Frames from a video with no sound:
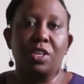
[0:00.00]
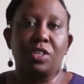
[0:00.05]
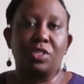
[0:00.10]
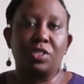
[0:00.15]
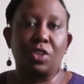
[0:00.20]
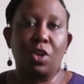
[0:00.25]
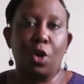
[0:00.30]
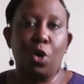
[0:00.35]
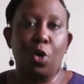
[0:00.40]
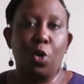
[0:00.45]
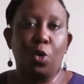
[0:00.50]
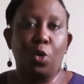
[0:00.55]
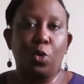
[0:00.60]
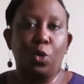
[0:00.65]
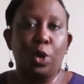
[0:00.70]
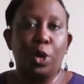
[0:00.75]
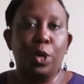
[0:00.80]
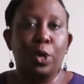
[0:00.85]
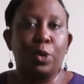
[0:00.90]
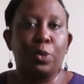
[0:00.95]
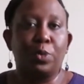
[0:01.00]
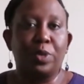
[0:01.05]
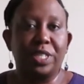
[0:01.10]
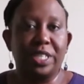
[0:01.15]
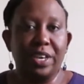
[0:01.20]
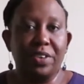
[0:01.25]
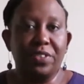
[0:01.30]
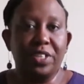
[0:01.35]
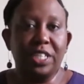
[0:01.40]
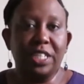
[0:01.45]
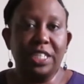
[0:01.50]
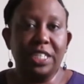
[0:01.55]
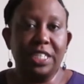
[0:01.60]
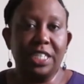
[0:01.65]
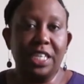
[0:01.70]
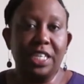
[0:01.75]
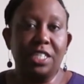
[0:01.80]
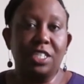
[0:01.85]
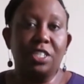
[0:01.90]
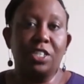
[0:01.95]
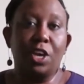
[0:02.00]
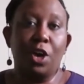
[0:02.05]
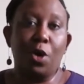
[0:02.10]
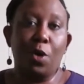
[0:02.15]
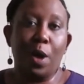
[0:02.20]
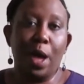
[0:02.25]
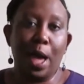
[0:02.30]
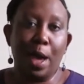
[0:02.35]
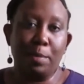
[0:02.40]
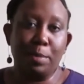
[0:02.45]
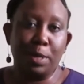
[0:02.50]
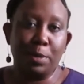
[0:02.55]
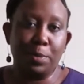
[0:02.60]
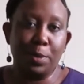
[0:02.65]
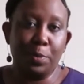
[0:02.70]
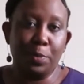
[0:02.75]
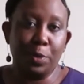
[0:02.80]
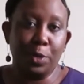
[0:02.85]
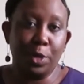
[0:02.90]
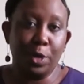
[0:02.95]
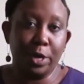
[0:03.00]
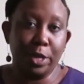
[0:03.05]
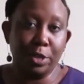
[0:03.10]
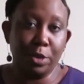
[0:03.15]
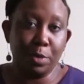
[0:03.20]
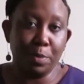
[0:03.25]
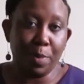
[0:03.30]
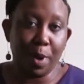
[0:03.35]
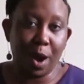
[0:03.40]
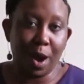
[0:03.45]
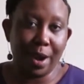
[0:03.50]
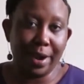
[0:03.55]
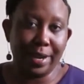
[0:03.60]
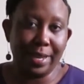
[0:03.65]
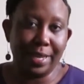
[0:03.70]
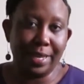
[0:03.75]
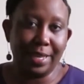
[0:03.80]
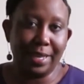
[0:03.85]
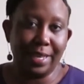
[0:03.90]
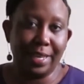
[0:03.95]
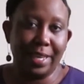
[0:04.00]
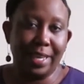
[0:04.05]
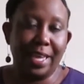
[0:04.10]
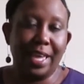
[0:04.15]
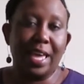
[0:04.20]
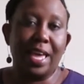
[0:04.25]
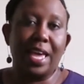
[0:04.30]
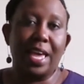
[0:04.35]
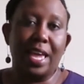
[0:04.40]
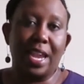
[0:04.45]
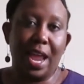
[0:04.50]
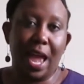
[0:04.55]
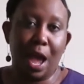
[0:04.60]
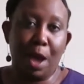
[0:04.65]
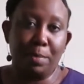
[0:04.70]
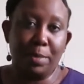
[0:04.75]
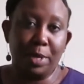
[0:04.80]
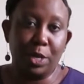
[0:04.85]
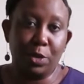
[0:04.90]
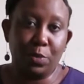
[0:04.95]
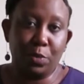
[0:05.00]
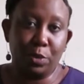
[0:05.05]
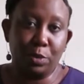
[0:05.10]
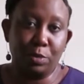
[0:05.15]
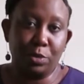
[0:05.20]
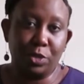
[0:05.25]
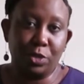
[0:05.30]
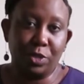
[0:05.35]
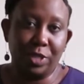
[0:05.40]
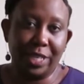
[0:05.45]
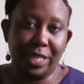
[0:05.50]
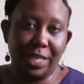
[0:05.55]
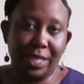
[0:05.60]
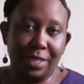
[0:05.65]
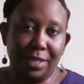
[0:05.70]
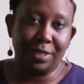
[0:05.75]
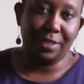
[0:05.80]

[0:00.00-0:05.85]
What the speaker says: So we definitely need to know how many people are in your party and how many rooms you need.